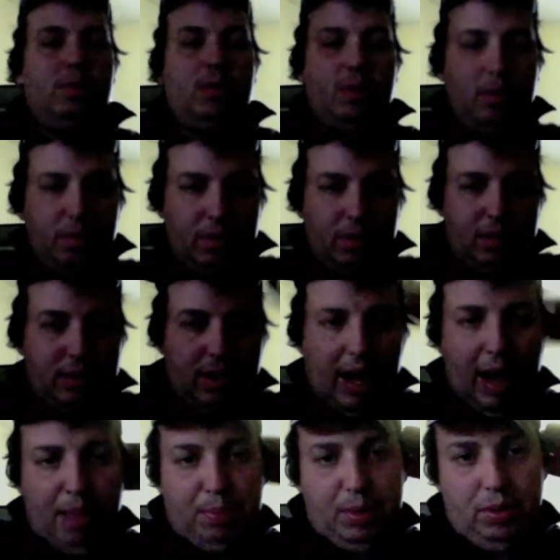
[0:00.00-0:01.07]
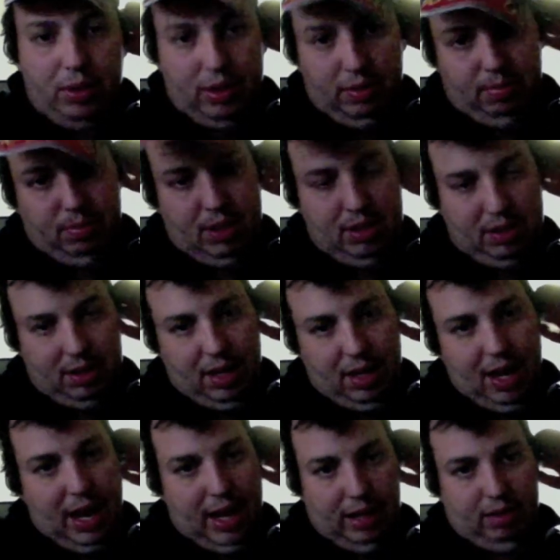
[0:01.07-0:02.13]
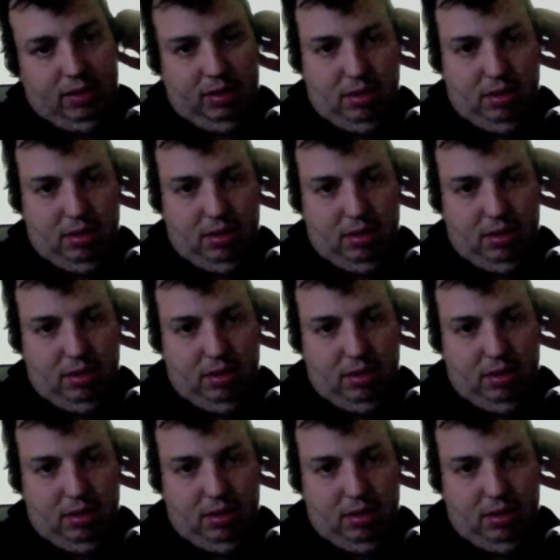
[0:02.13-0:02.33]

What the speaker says: his capital and this and that, and